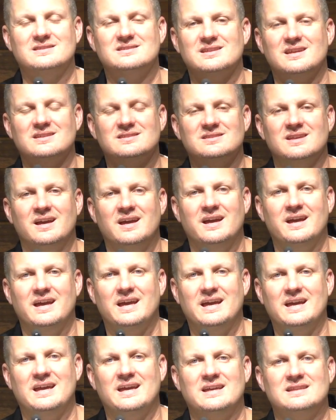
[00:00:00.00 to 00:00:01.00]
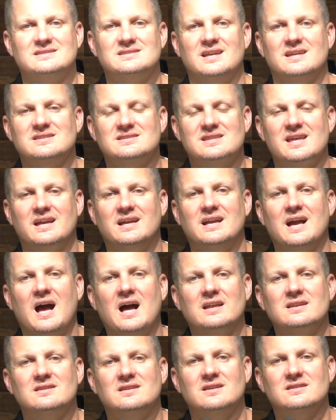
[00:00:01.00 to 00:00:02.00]
says that
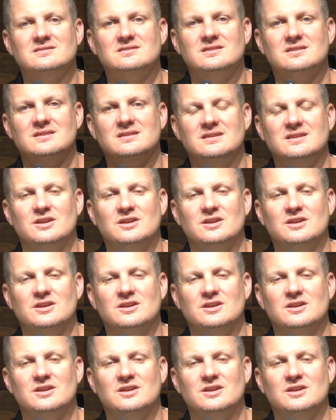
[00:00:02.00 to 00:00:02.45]
God doesn't,